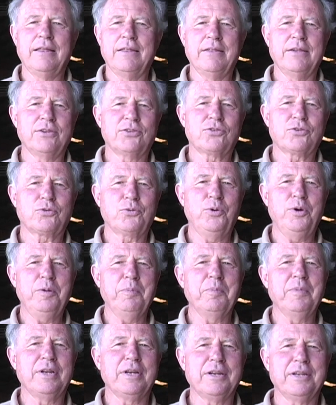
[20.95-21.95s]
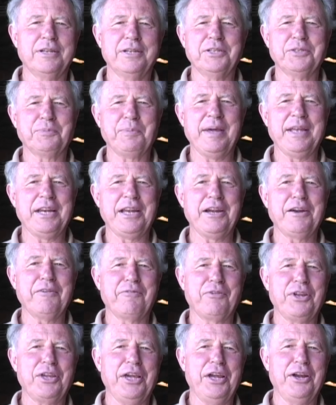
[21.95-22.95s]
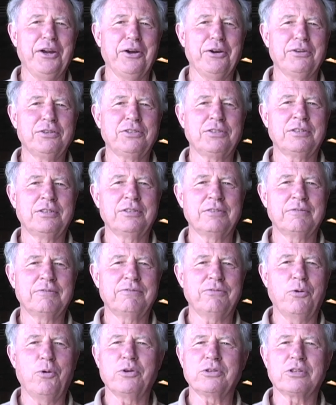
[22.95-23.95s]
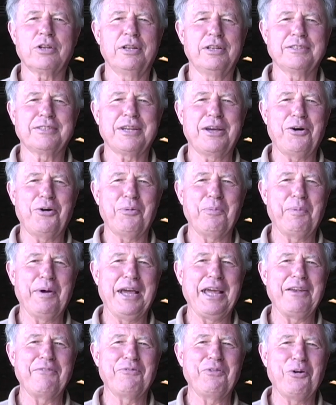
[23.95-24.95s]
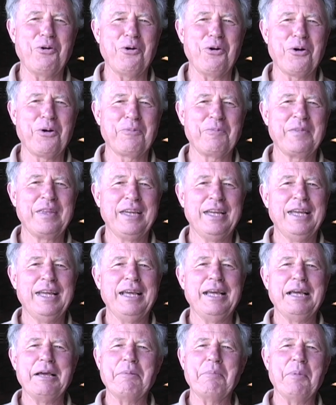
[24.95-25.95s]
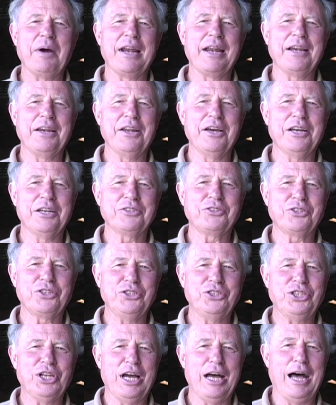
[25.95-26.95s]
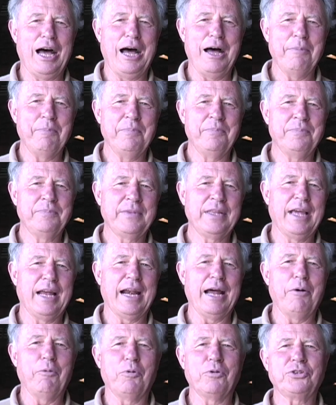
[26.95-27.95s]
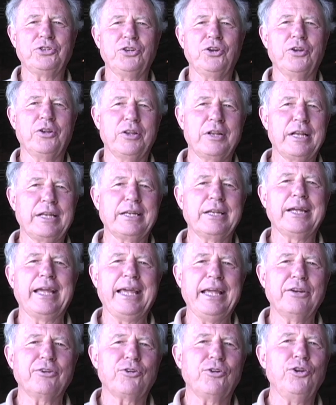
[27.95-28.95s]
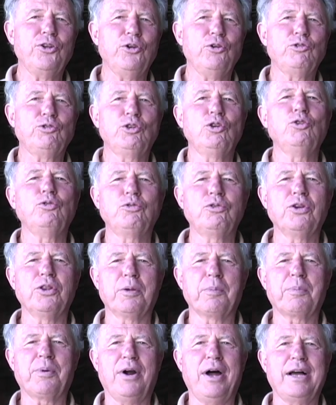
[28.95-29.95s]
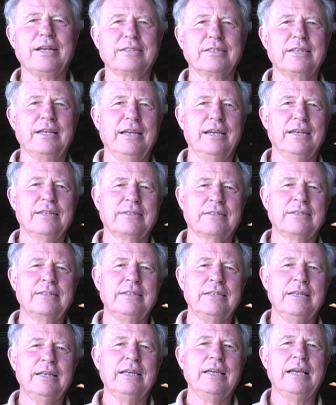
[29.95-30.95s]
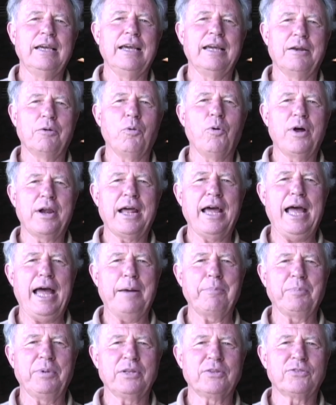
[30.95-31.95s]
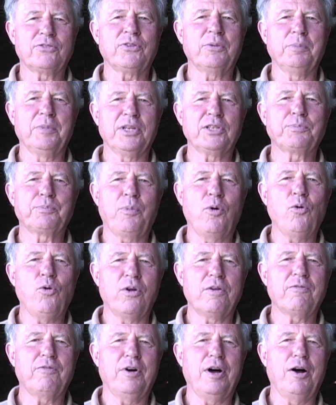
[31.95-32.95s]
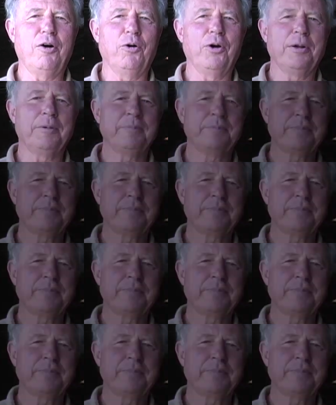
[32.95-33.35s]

This equipment has been here for years. Fortunately, it's all paid for, but it does the job. And I want you to introduce you to the process and what happens from this point forward.